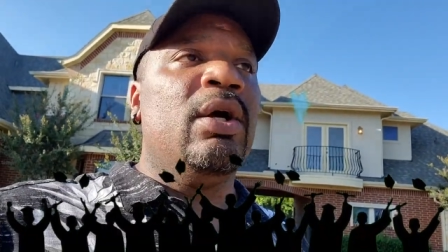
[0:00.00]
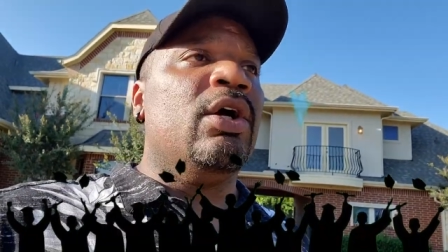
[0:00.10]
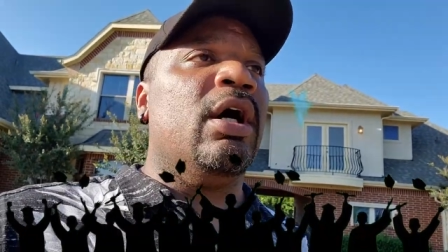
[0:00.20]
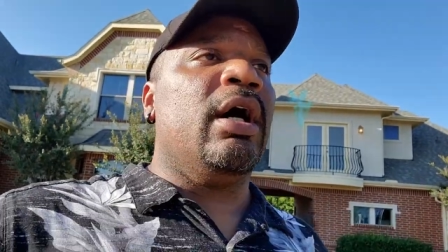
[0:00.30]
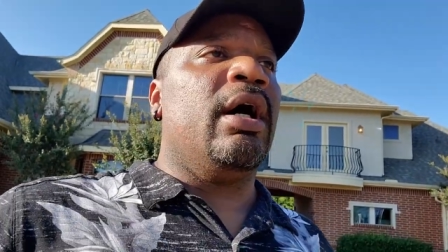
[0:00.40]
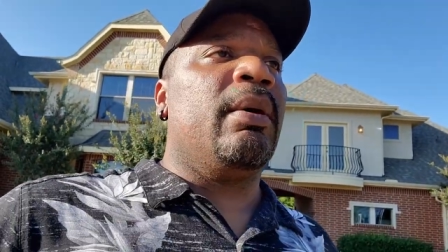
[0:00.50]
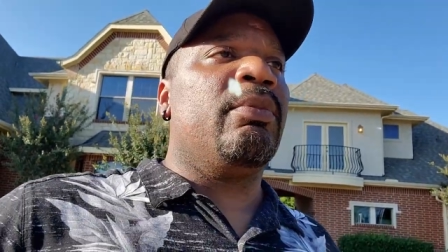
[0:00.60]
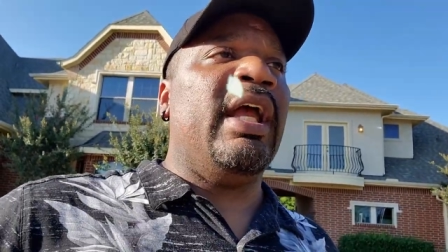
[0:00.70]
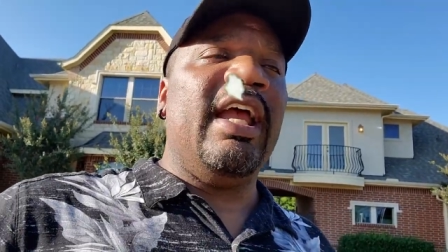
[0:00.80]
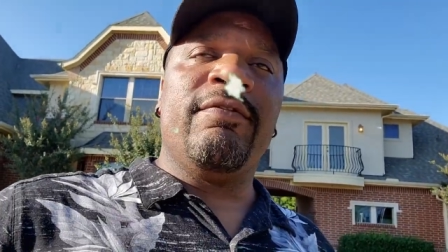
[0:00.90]
uh,
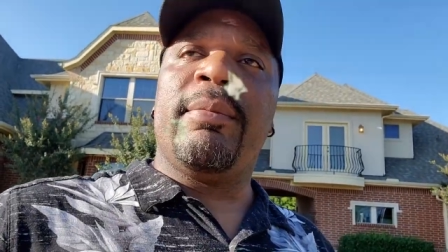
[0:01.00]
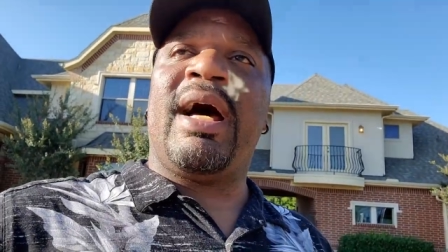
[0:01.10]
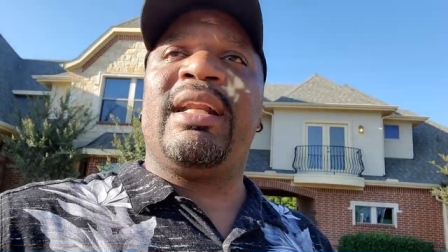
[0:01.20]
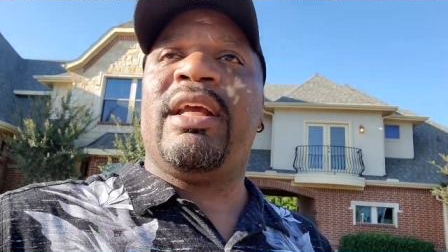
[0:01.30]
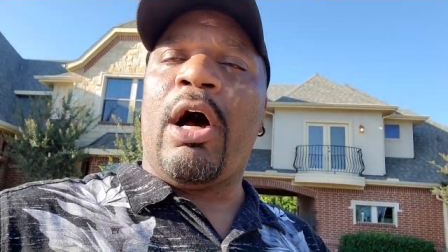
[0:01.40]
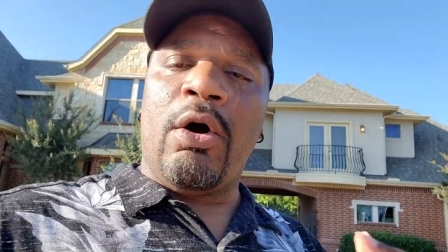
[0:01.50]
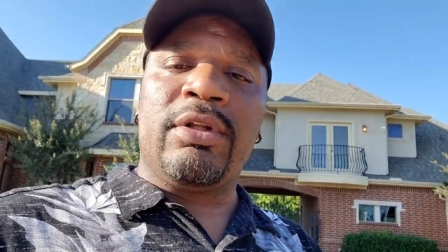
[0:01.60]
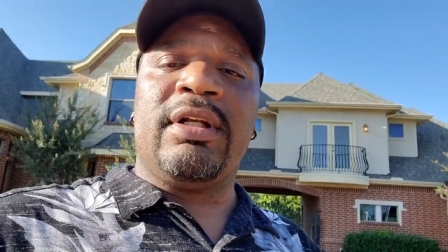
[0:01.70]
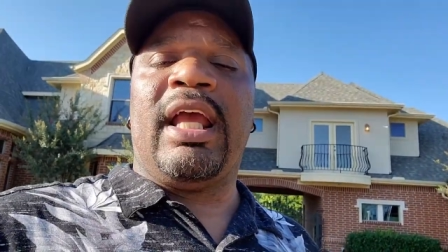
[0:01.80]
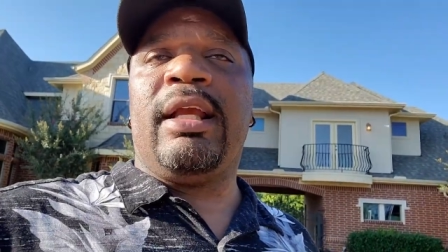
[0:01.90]
everybody, all
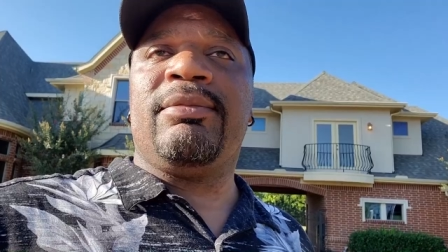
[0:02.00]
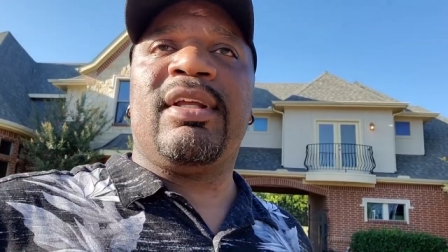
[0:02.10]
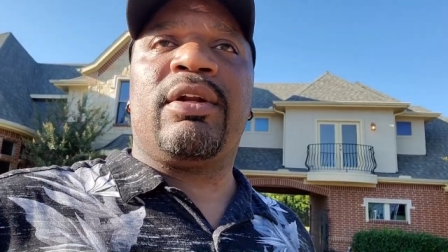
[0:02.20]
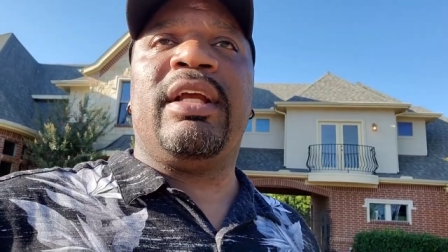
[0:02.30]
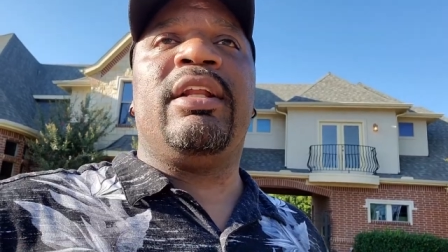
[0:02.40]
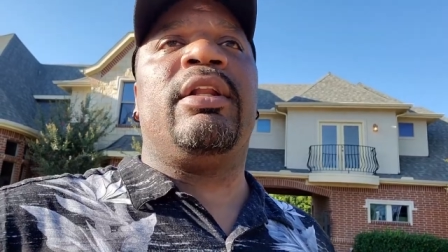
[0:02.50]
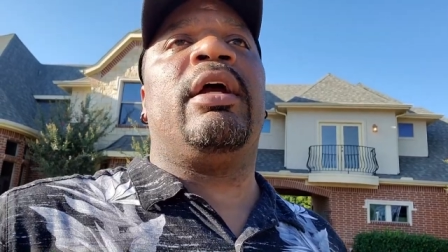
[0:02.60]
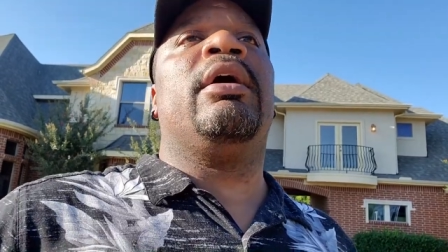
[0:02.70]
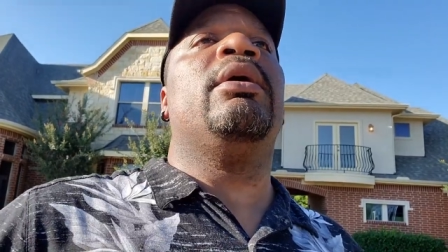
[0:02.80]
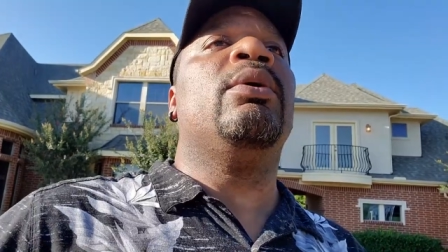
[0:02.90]
the names that are in
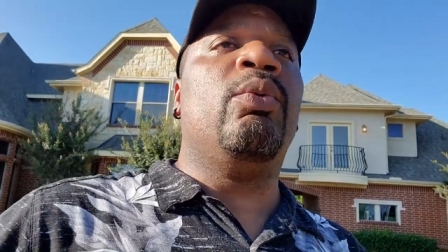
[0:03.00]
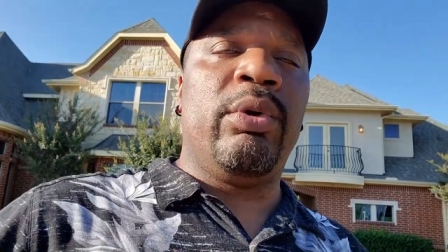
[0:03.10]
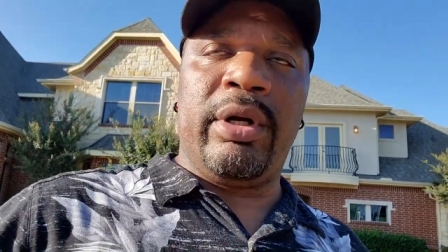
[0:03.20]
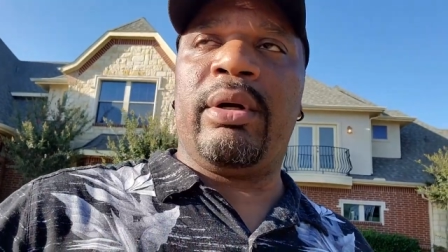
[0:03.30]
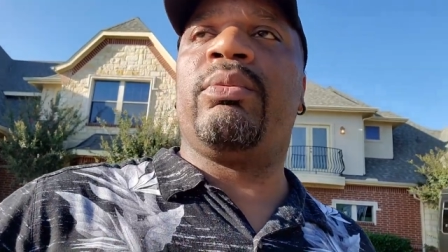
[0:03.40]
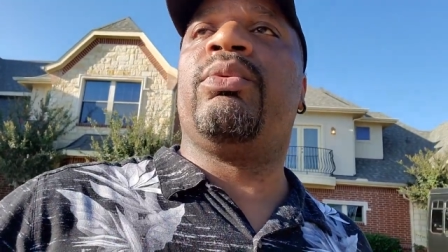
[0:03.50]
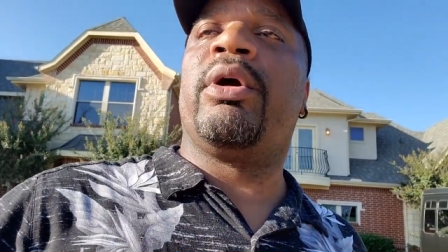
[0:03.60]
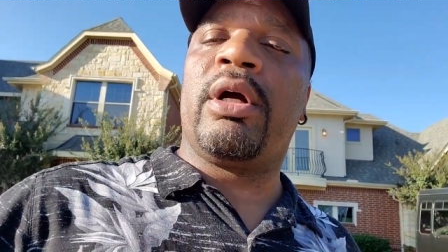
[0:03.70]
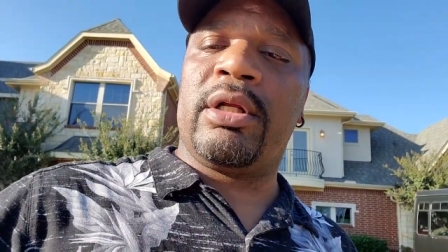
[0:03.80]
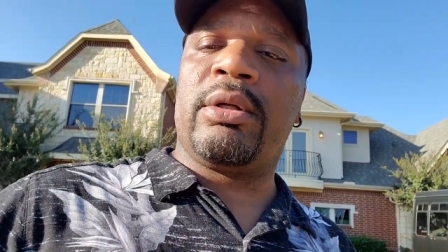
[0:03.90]
there, we're we're
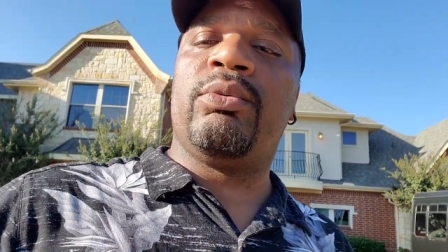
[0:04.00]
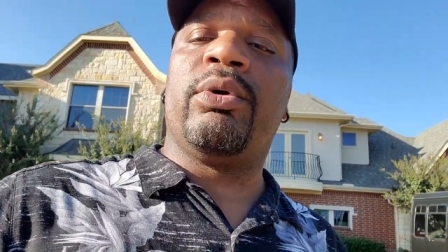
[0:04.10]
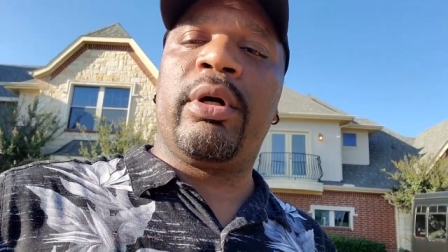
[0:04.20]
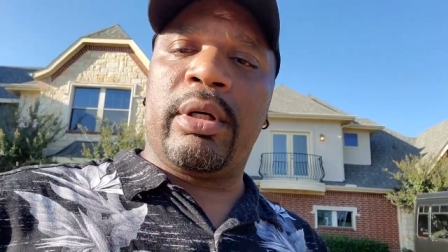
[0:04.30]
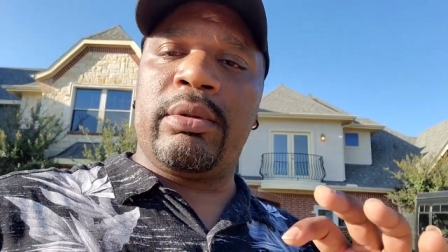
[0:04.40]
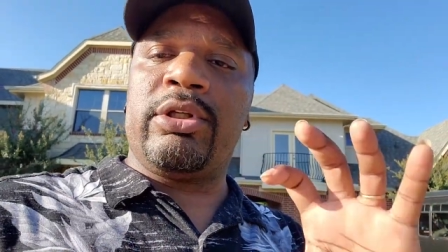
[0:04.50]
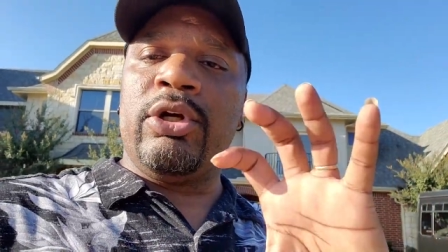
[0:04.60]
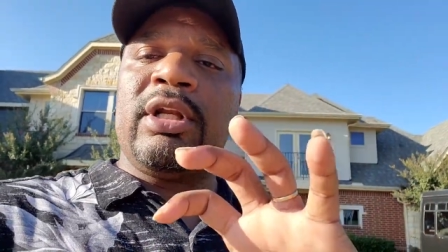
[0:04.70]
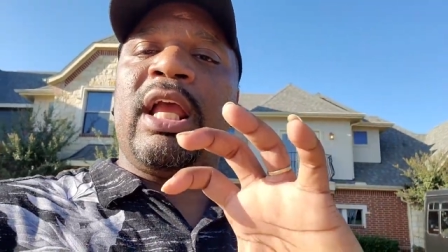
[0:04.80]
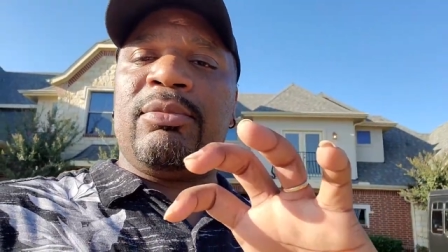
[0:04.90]
gonna we're
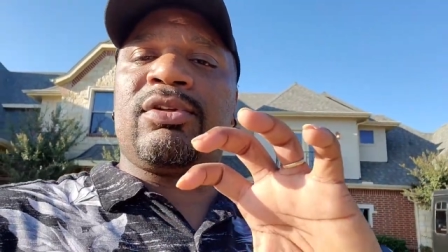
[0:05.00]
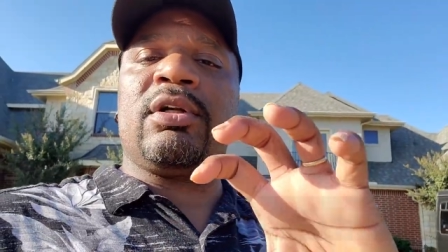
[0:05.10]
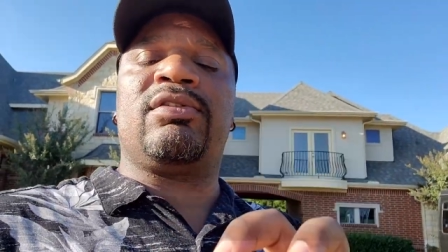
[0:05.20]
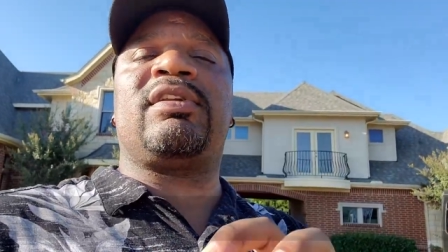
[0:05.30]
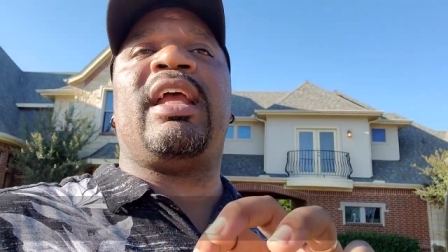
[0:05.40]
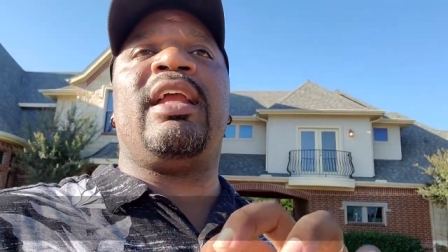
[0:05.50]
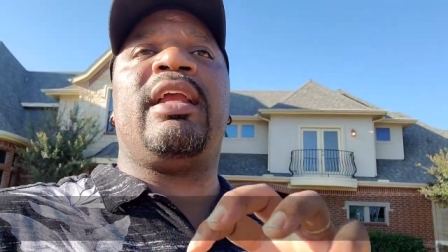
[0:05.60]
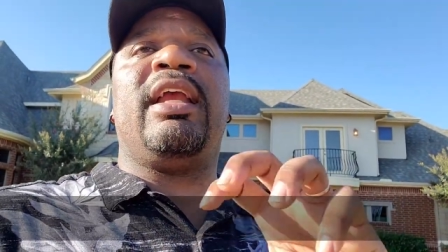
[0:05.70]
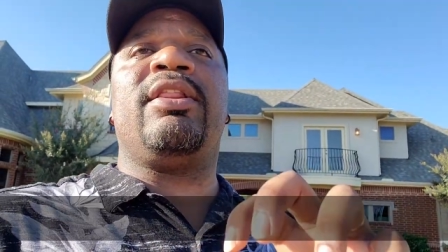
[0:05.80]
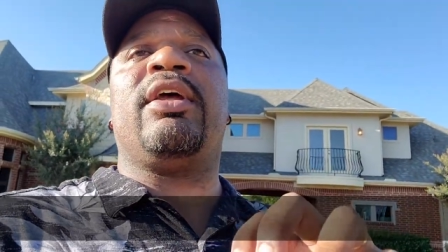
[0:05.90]
your name is going to stay
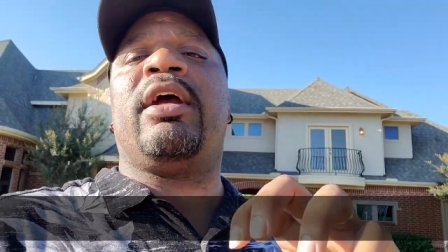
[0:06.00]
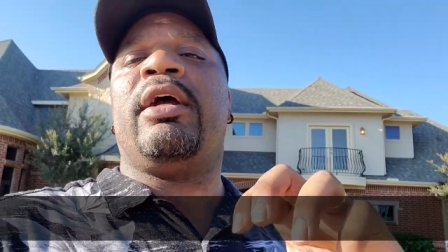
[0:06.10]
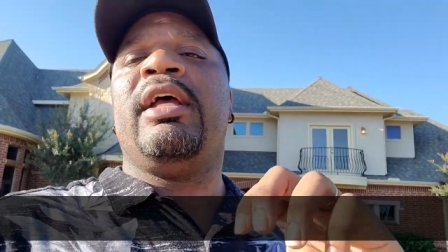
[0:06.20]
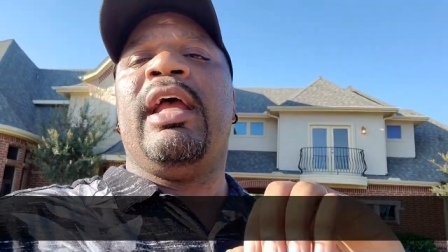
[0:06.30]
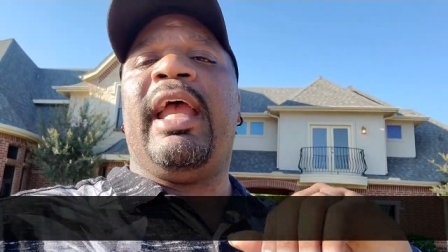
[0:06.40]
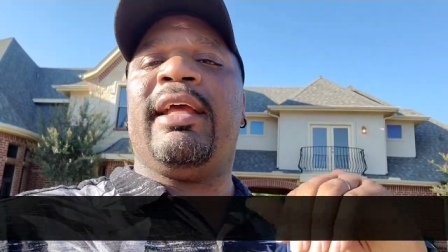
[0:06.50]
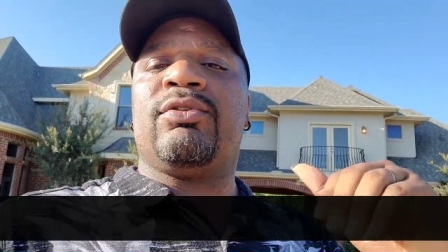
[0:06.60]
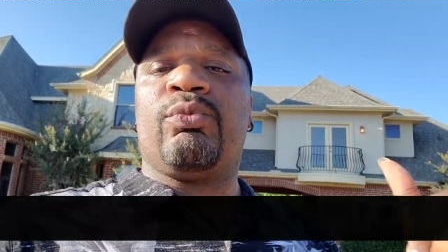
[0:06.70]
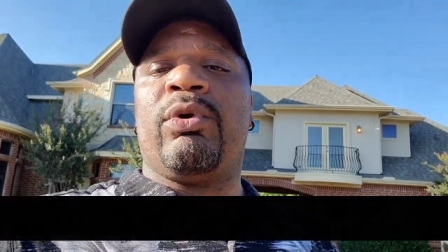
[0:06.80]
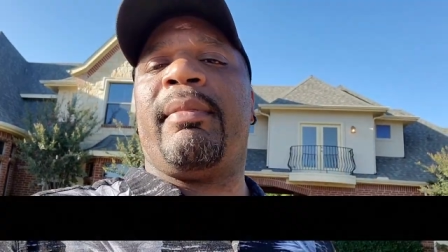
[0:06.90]
in there
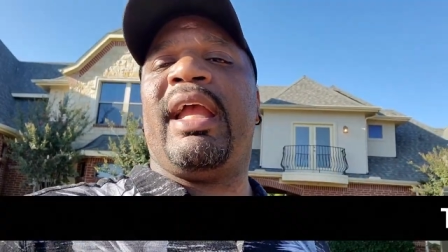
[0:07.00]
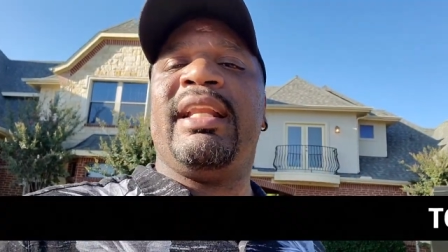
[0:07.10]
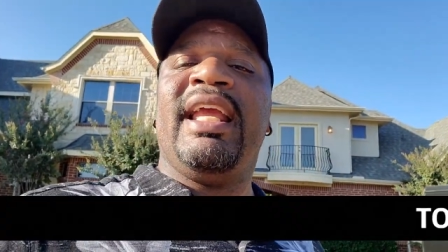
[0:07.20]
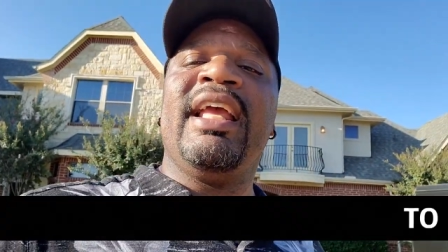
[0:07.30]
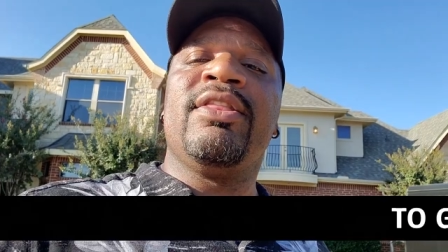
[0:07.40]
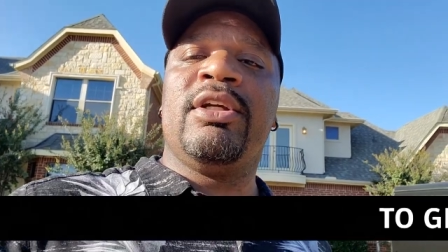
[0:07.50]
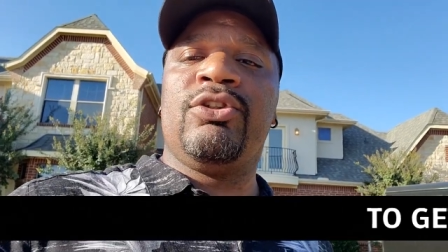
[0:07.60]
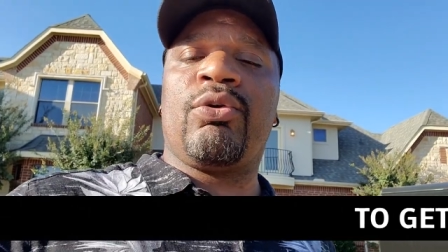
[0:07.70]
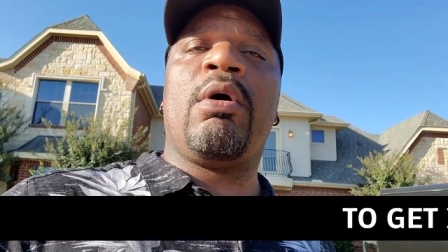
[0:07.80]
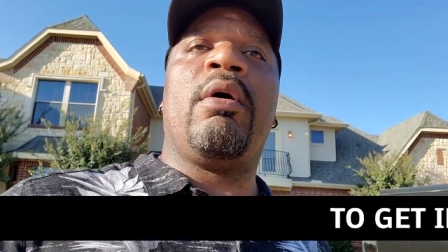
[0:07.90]
and remain in the
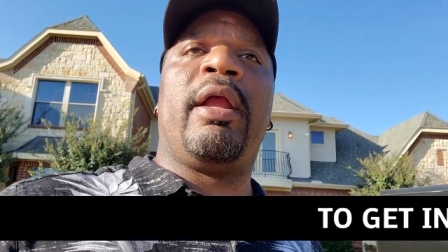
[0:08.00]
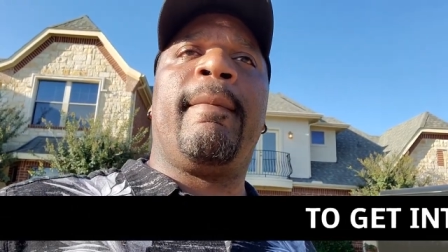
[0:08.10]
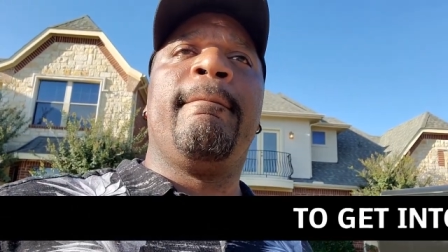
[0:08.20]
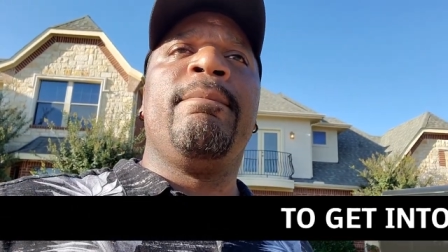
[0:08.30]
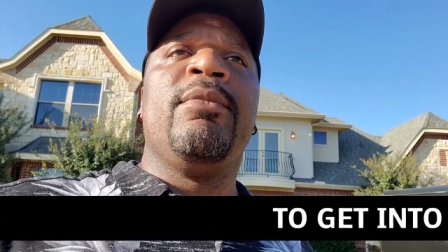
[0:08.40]
drawing